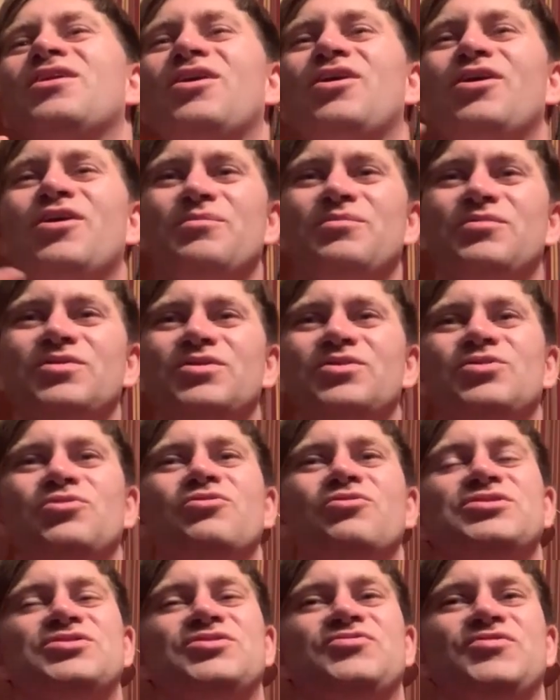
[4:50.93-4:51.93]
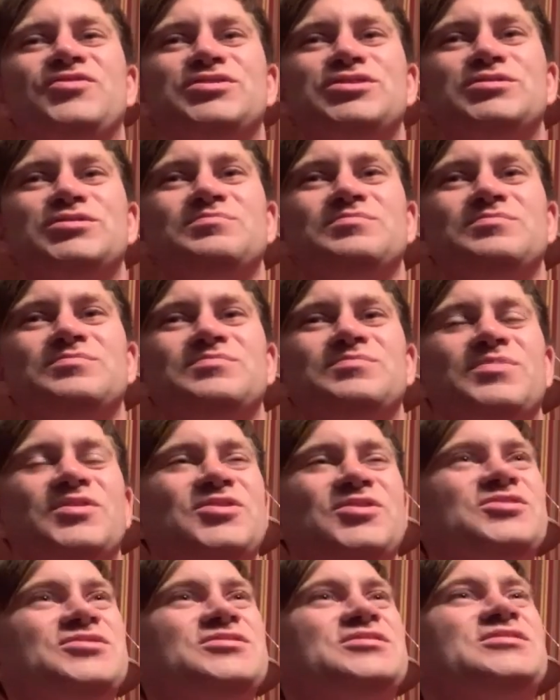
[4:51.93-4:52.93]
um, Laurence
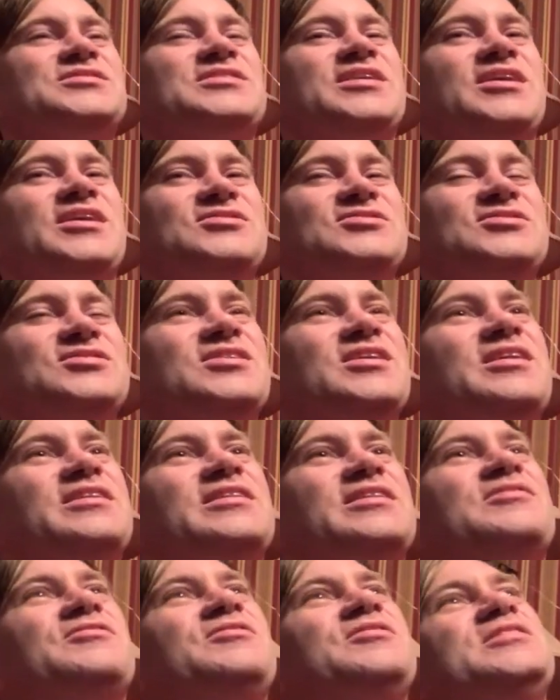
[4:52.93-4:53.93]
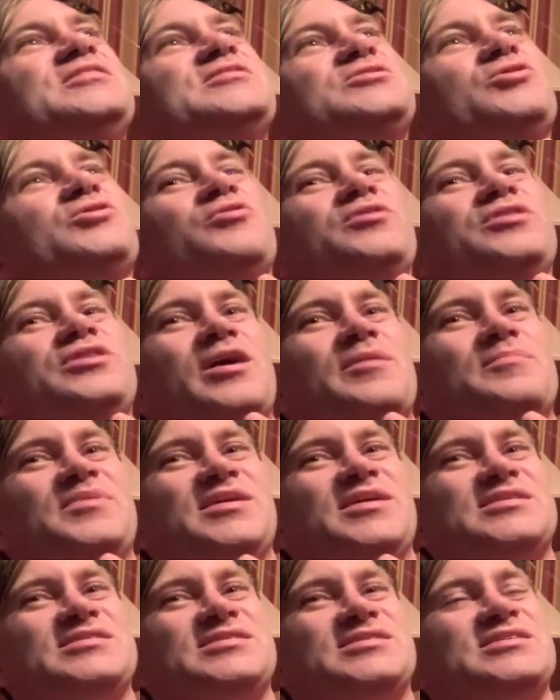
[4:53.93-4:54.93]
Fishburne's character, like, when he's going up
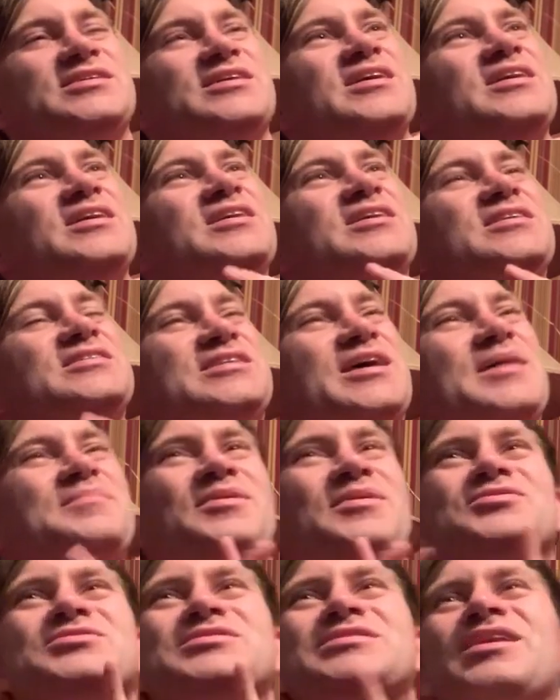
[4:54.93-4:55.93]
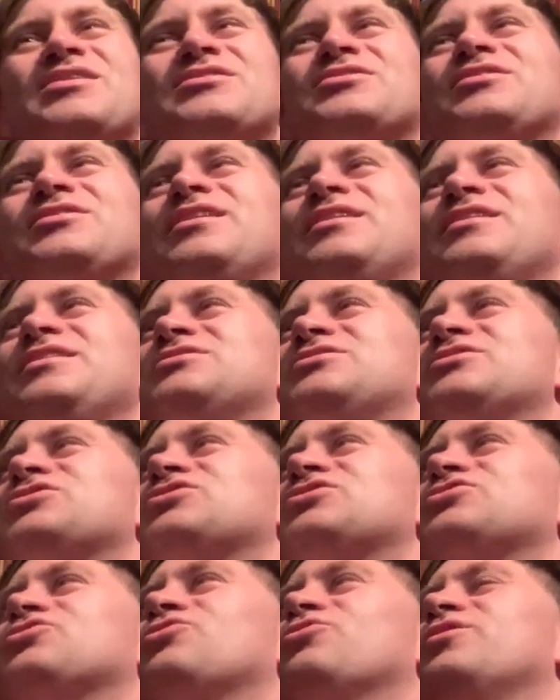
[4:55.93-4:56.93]
against Sam character, and he's
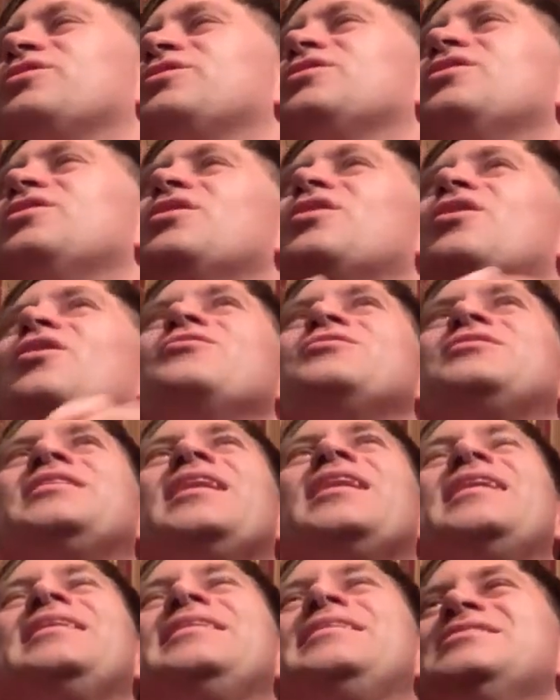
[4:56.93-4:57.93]
just going, okay,